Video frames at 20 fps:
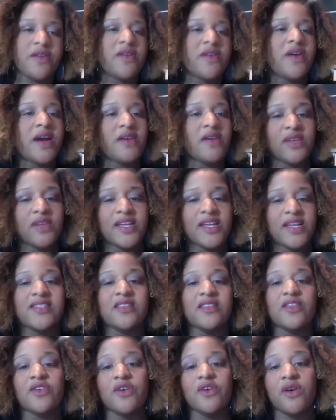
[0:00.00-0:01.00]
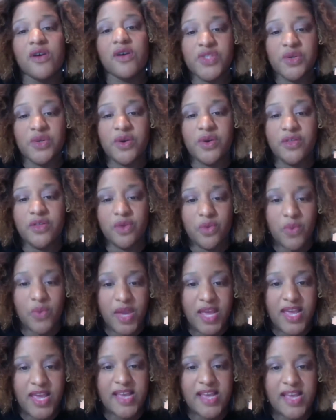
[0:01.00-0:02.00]
I realized that there are also other
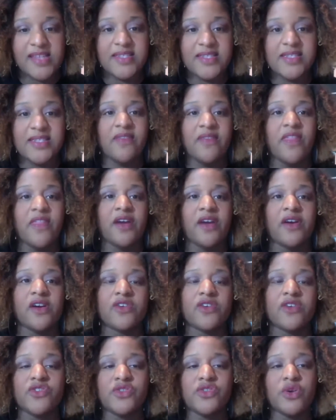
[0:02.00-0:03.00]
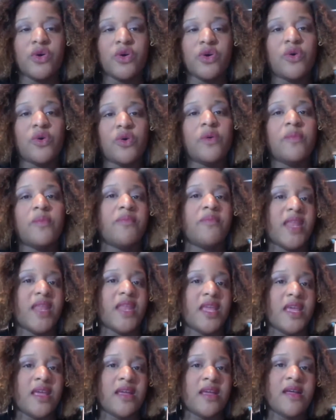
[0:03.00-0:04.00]
ways, and there are so
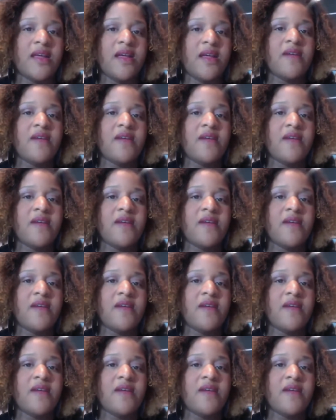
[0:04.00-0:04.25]
many